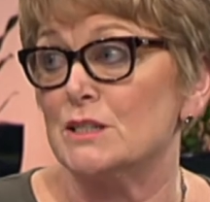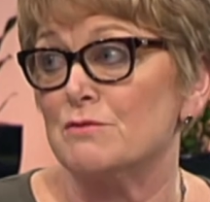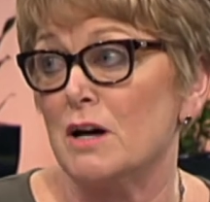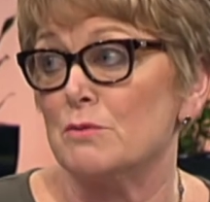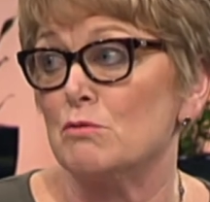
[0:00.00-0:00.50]

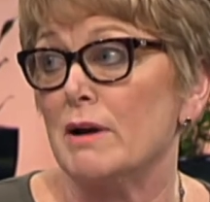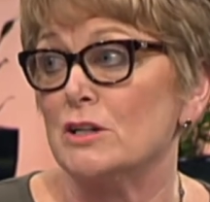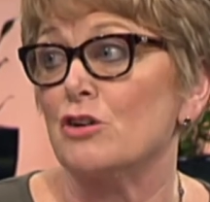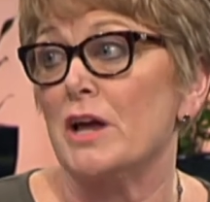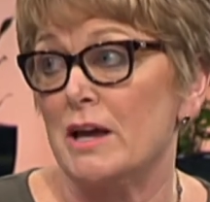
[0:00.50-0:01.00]
survival rate
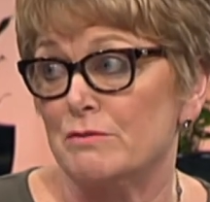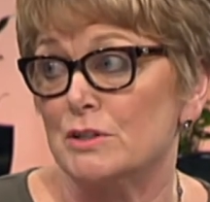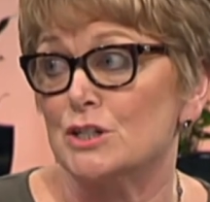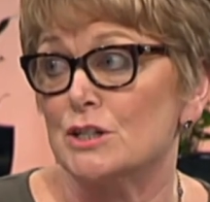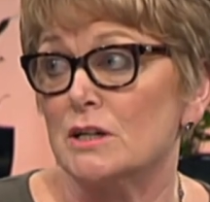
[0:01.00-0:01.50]
on
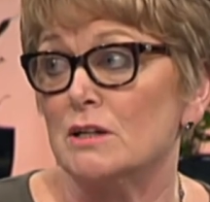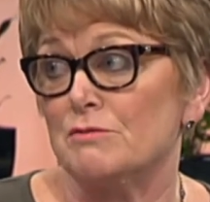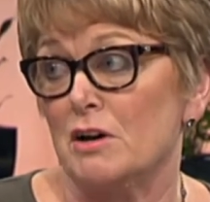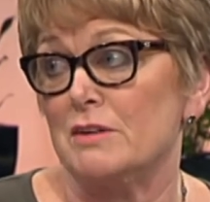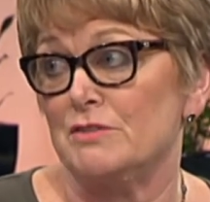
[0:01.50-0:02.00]
average in
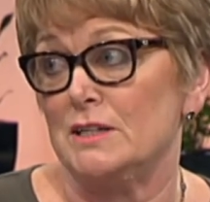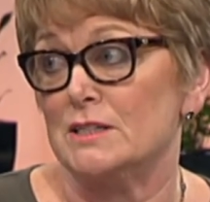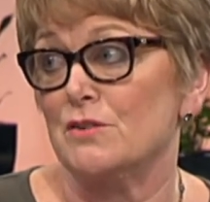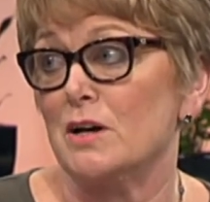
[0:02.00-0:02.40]
five years for